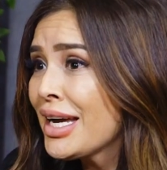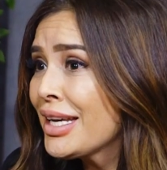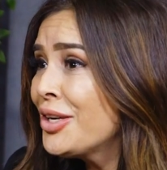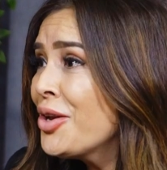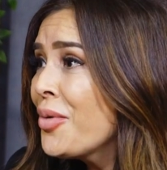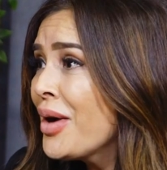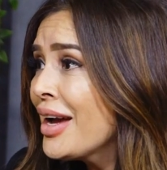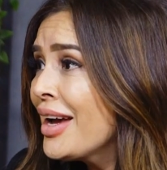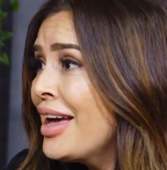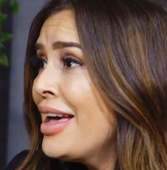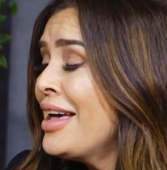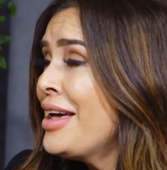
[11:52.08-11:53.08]
like, you know what?
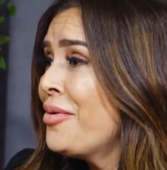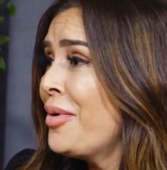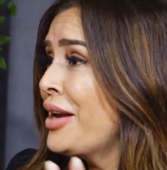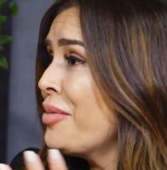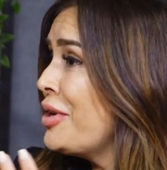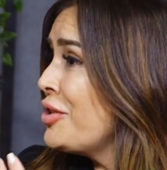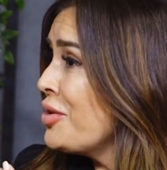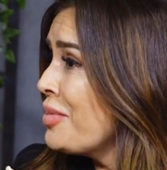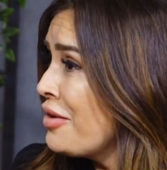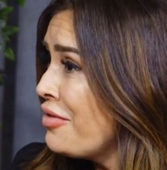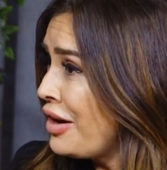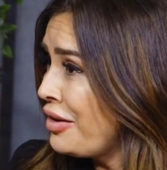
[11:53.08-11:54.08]
One, I'm going to do
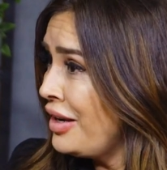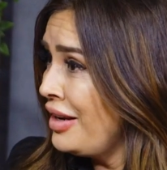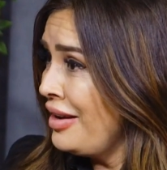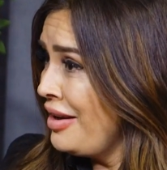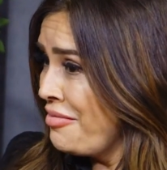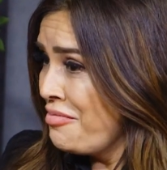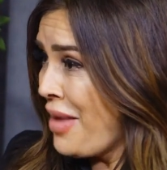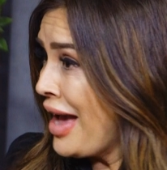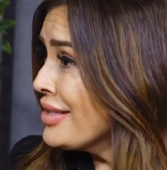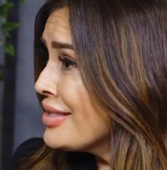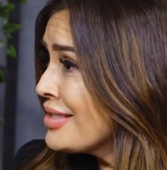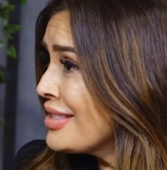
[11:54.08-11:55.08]
my very
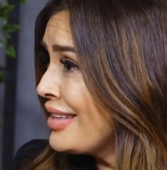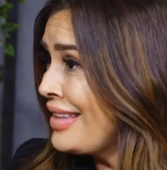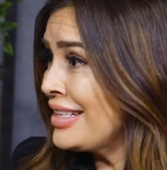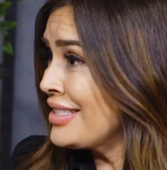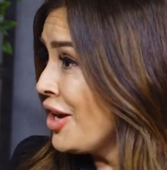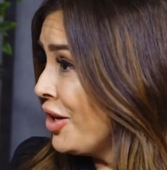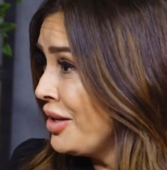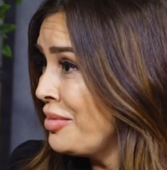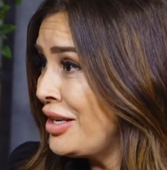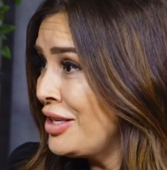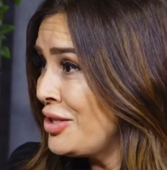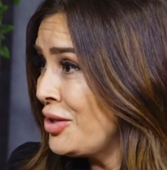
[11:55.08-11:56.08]
best, and that's all I'm
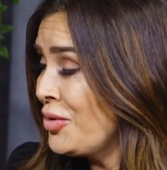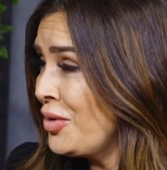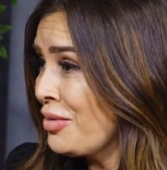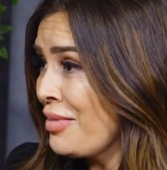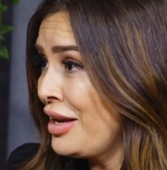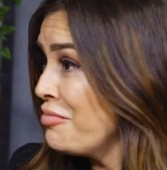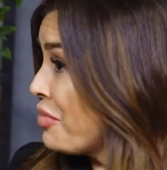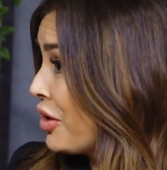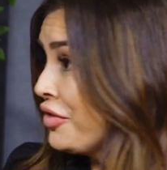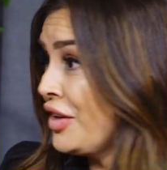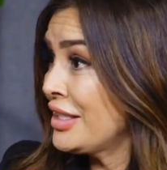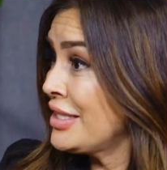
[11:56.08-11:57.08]
going to do with my
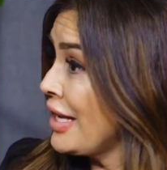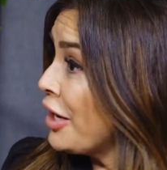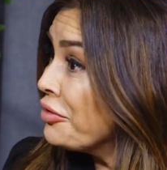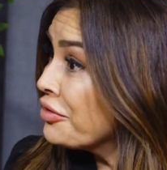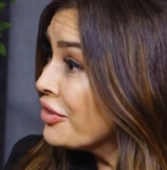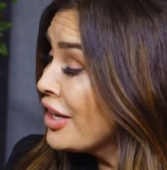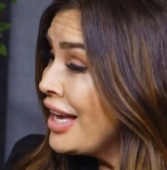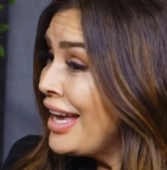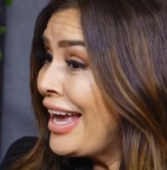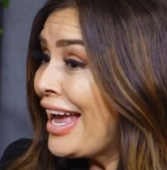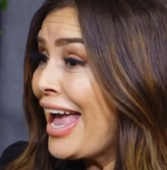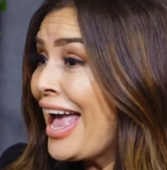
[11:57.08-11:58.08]
imperfect self.
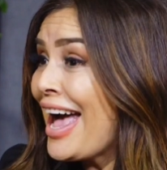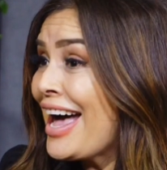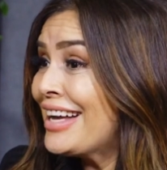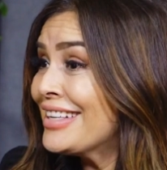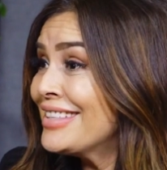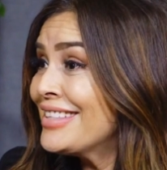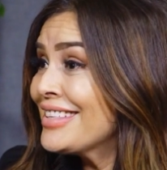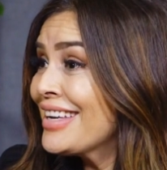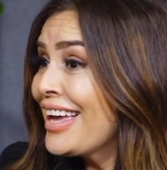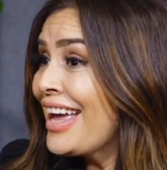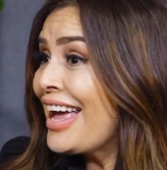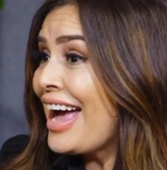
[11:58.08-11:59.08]
And
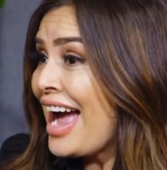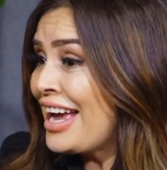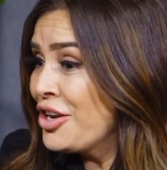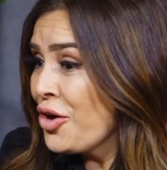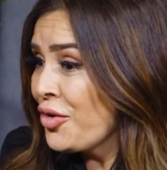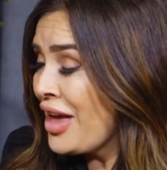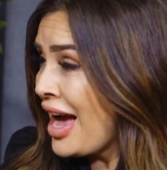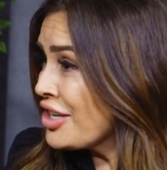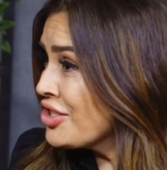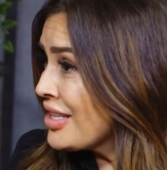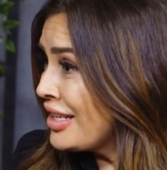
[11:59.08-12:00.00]
I know the actions I